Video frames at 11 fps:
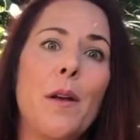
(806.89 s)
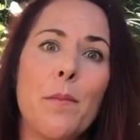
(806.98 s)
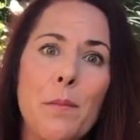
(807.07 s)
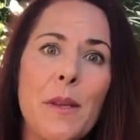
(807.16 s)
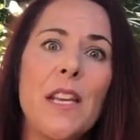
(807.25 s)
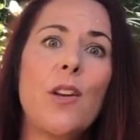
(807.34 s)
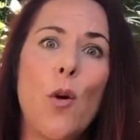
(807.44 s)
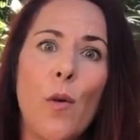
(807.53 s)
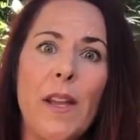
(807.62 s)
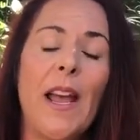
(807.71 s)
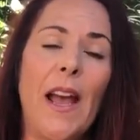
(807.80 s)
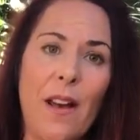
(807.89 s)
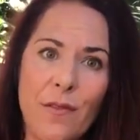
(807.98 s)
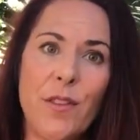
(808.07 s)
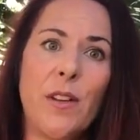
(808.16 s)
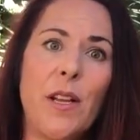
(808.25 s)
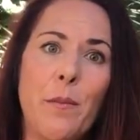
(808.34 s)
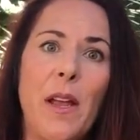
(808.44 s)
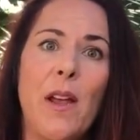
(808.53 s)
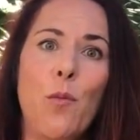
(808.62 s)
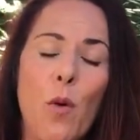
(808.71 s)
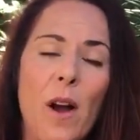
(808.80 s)
me going after him
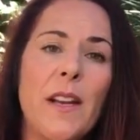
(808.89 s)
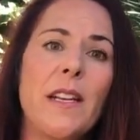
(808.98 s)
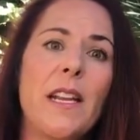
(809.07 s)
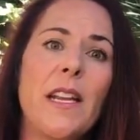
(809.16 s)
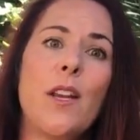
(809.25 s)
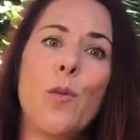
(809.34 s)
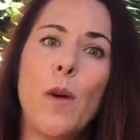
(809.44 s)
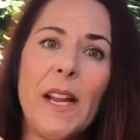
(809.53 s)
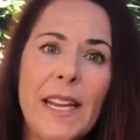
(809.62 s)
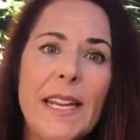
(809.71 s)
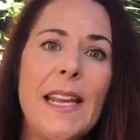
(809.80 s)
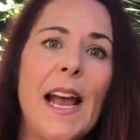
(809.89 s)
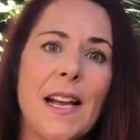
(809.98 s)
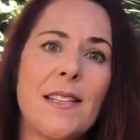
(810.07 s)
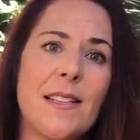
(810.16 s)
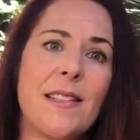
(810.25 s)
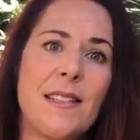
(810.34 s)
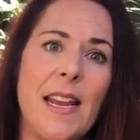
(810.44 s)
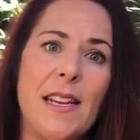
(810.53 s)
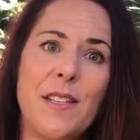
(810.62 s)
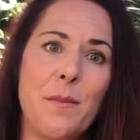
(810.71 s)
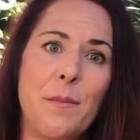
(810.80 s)
and wanting to hear what he has to
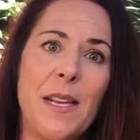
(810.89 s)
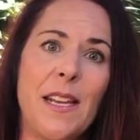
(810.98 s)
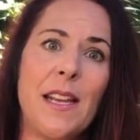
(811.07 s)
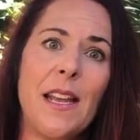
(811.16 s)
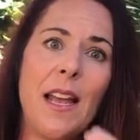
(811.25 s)
say to me,